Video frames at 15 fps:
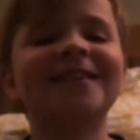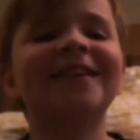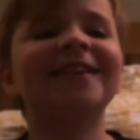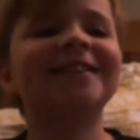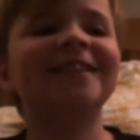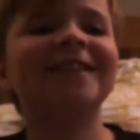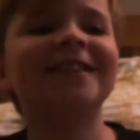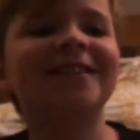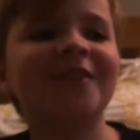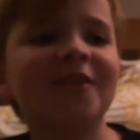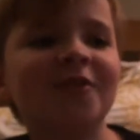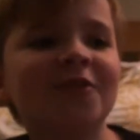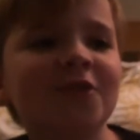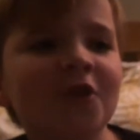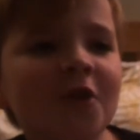started
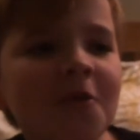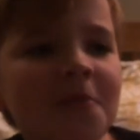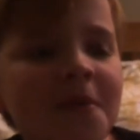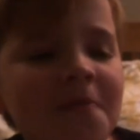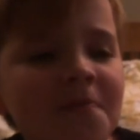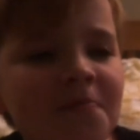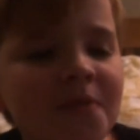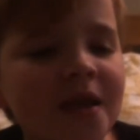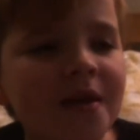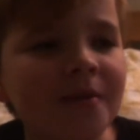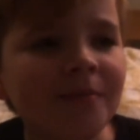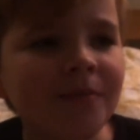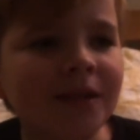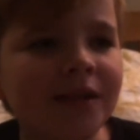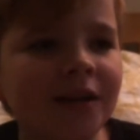YouTube
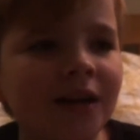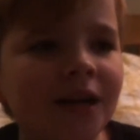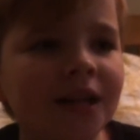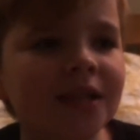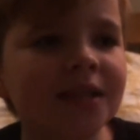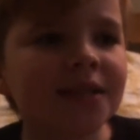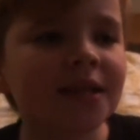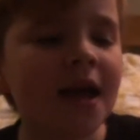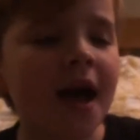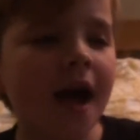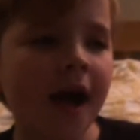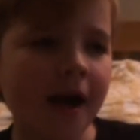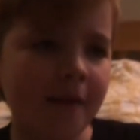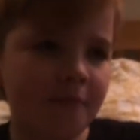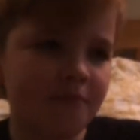because,
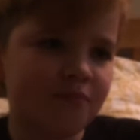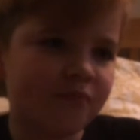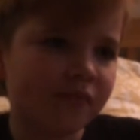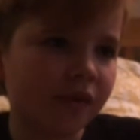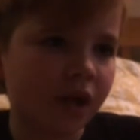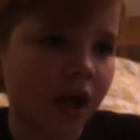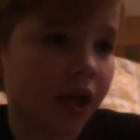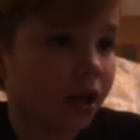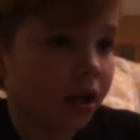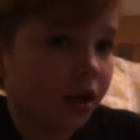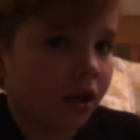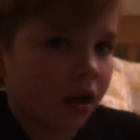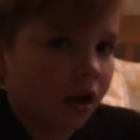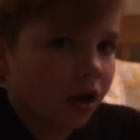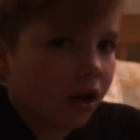um, like,
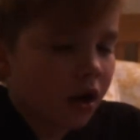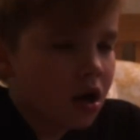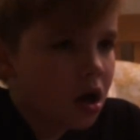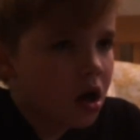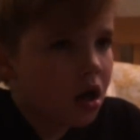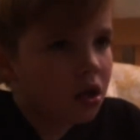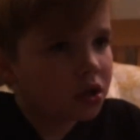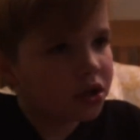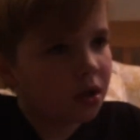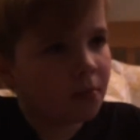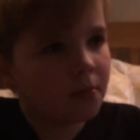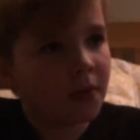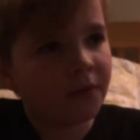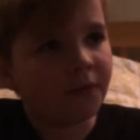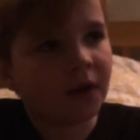
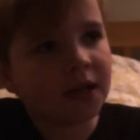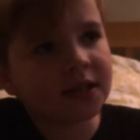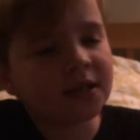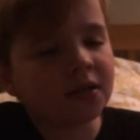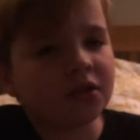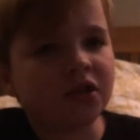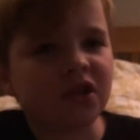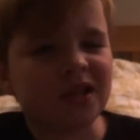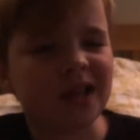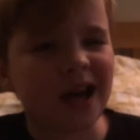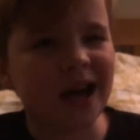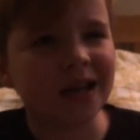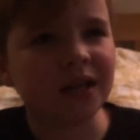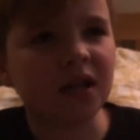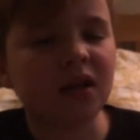some of my friends had just
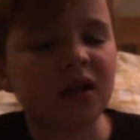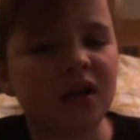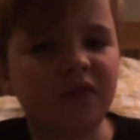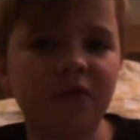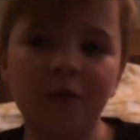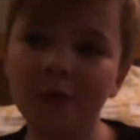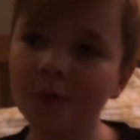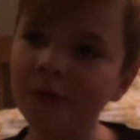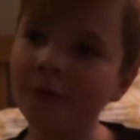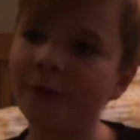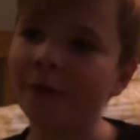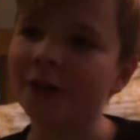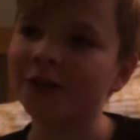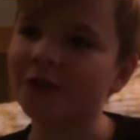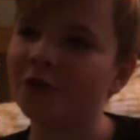had it, and I thought,
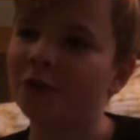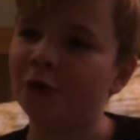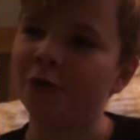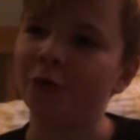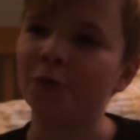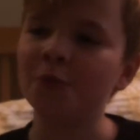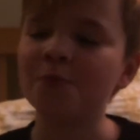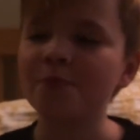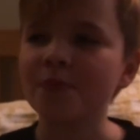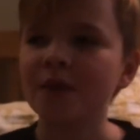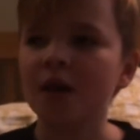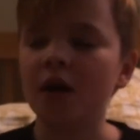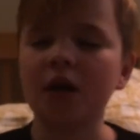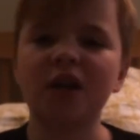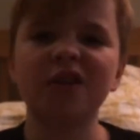oh, that's cool.
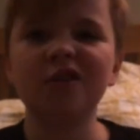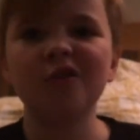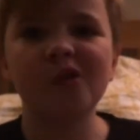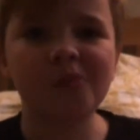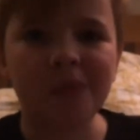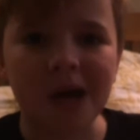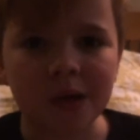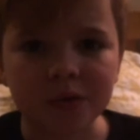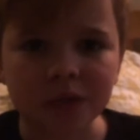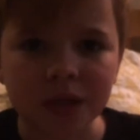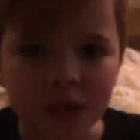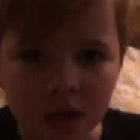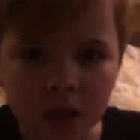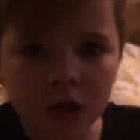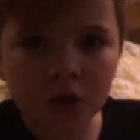And I knew about
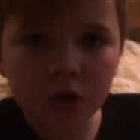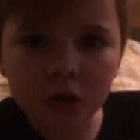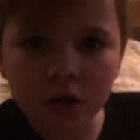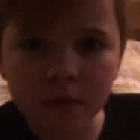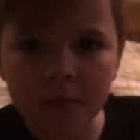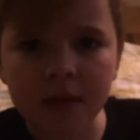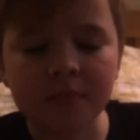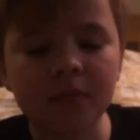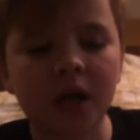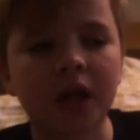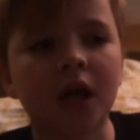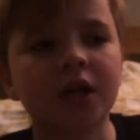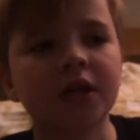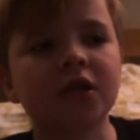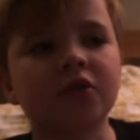it, and I knew you could make
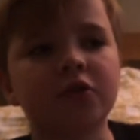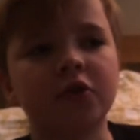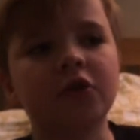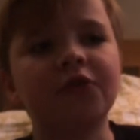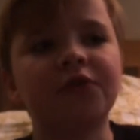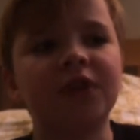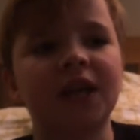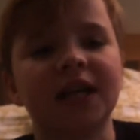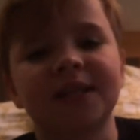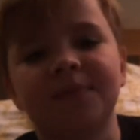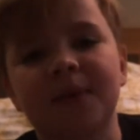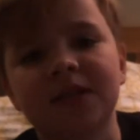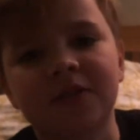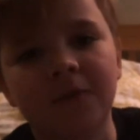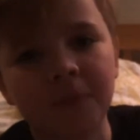money. I didn't do it for the
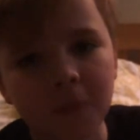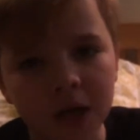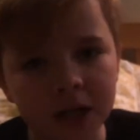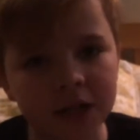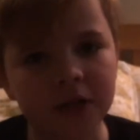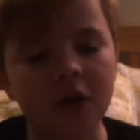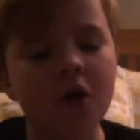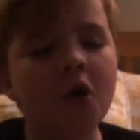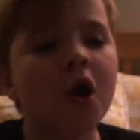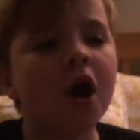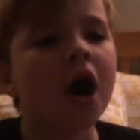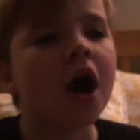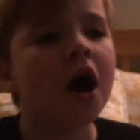aspect of money, though.